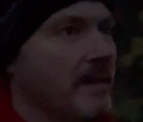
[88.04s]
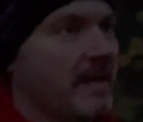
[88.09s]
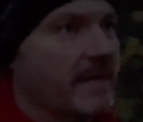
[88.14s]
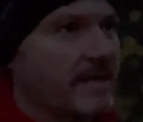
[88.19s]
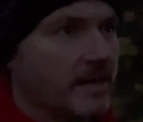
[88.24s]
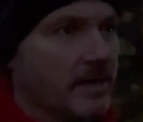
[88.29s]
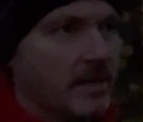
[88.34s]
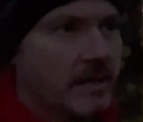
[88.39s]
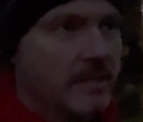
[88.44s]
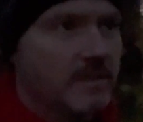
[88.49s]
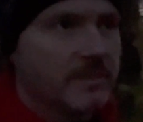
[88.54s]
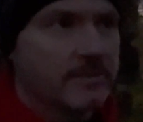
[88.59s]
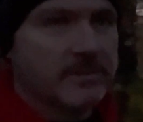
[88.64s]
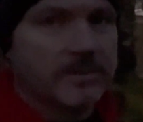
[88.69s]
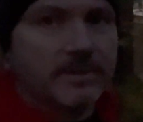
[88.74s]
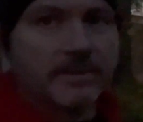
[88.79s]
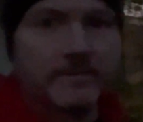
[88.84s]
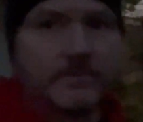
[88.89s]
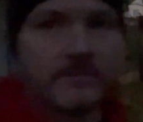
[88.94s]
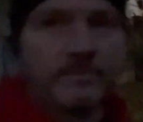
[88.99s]

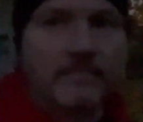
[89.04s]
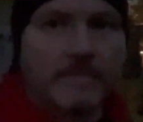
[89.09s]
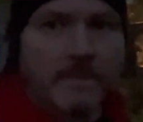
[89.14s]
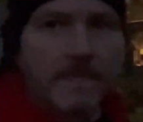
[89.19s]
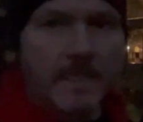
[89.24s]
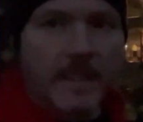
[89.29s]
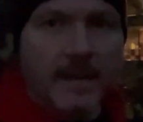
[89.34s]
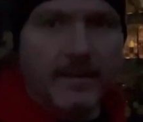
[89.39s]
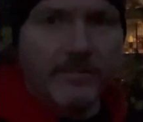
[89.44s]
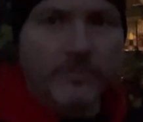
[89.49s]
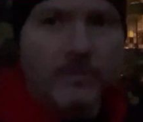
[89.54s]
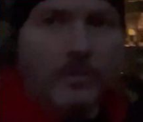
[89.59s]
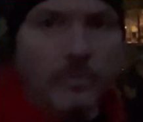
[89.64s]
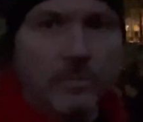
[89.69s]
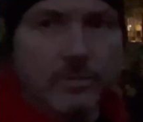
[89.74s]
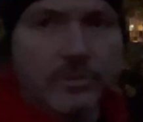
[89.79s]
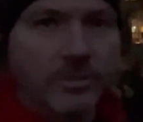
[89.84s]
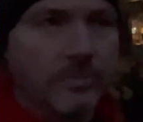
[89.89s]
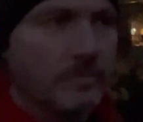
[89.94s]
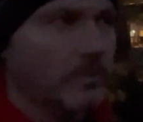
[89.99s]
Pankhurst. Now, of
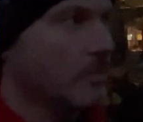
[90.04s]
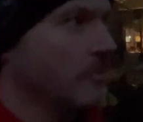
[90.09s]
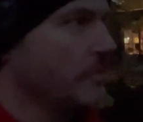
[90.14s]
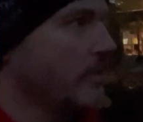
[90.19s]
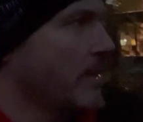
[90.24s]
course, you will all